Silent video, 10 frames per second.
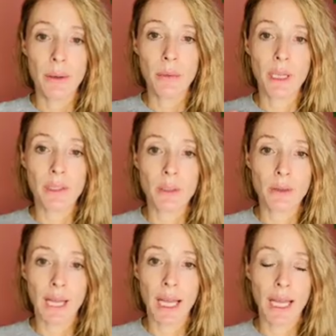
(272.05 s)
or we can use
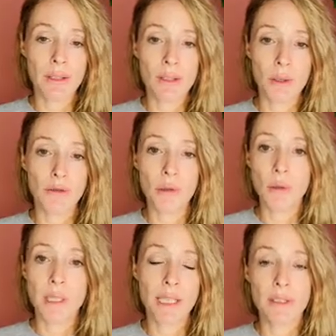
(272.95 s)
our hands on the
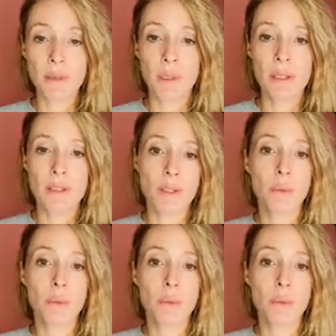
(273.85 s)
floor next to us,